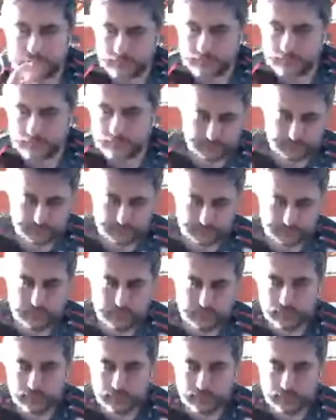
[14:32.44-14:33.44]

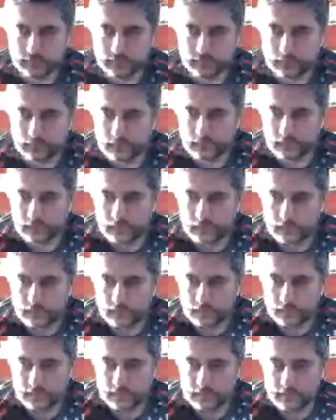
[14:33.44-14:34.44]

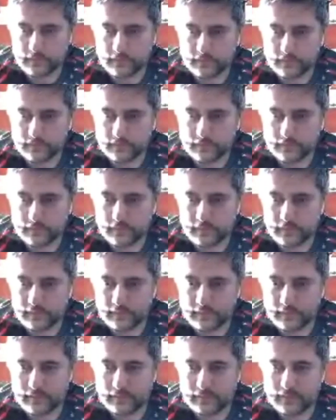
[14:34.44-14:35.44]

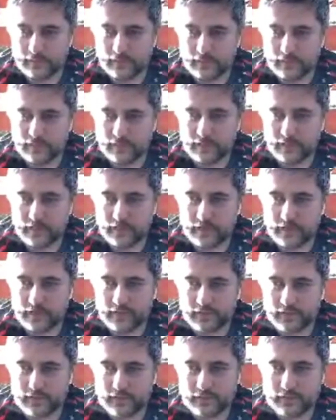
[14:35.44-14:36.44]

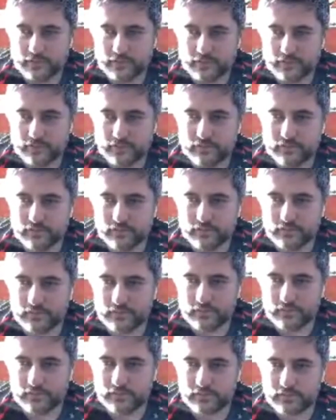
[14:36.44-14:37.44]

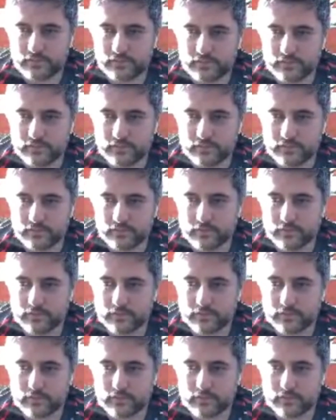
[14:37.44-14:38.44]

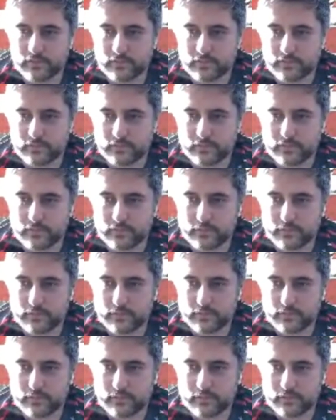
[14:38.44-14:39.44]

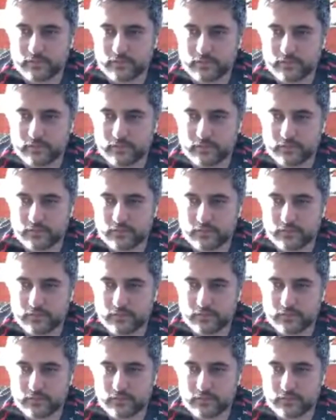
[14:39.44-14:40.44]
(silent)